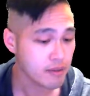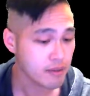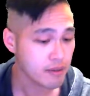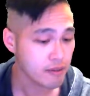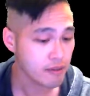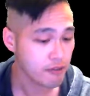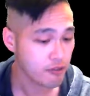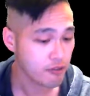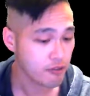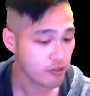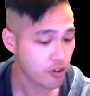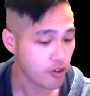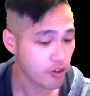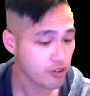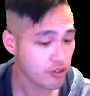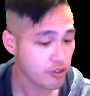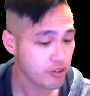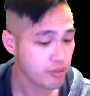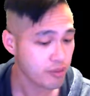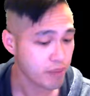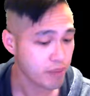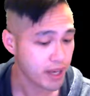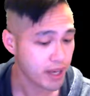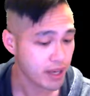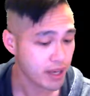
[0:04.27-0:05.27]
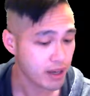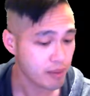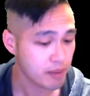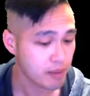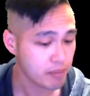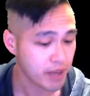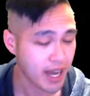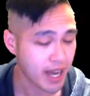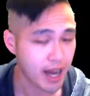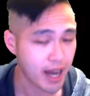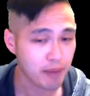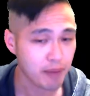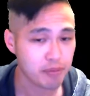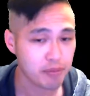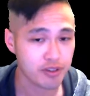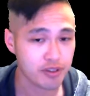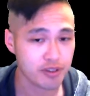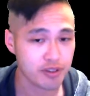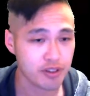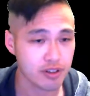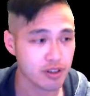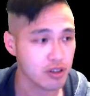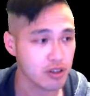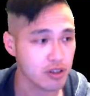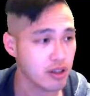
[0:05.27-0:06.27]
first pickup
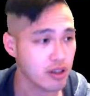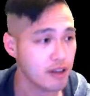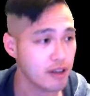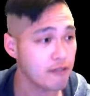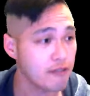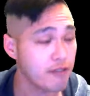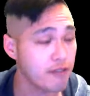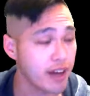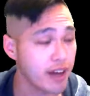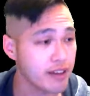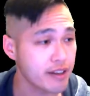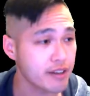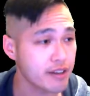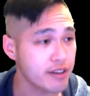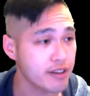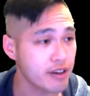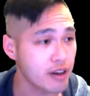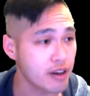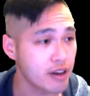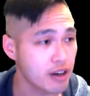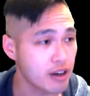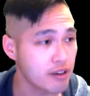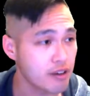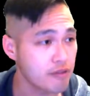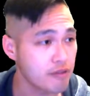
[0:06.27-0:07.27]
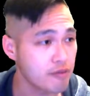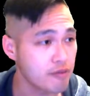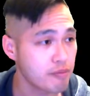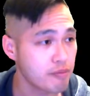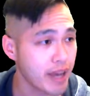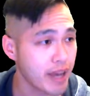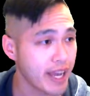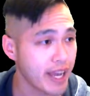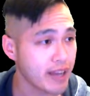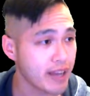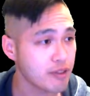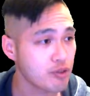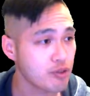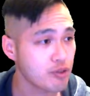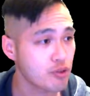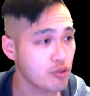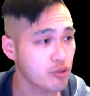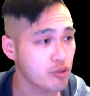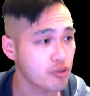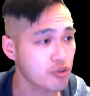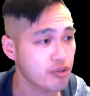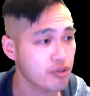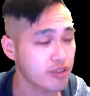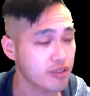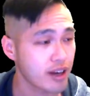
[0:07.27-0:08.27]
capsule event of May
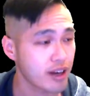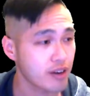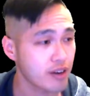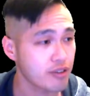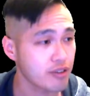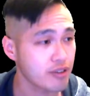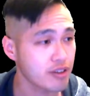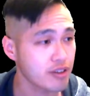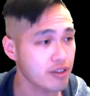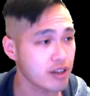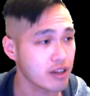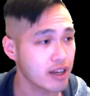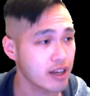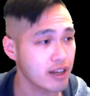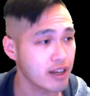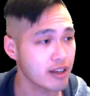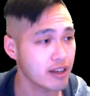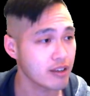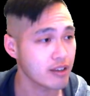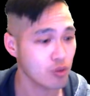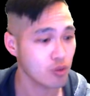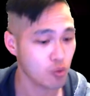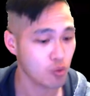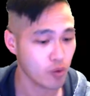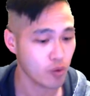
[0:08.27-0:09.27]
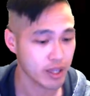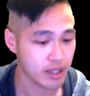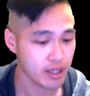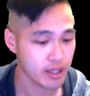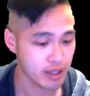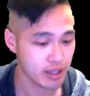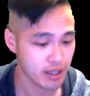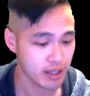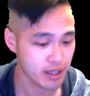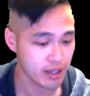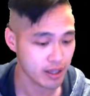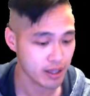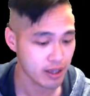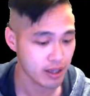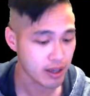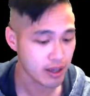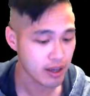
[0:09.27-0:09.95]
2020.